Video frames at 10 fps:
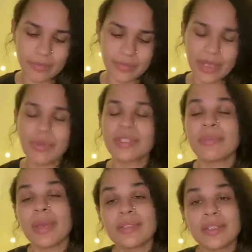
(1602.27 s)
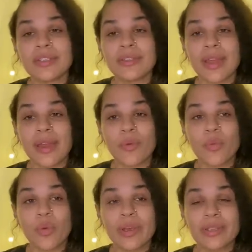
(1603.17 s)
That was a message that
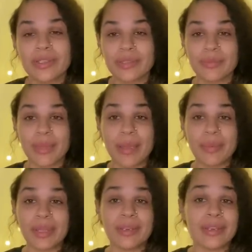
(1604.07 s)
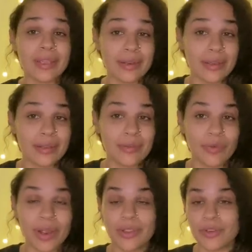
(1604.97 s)
was maybe needed, right?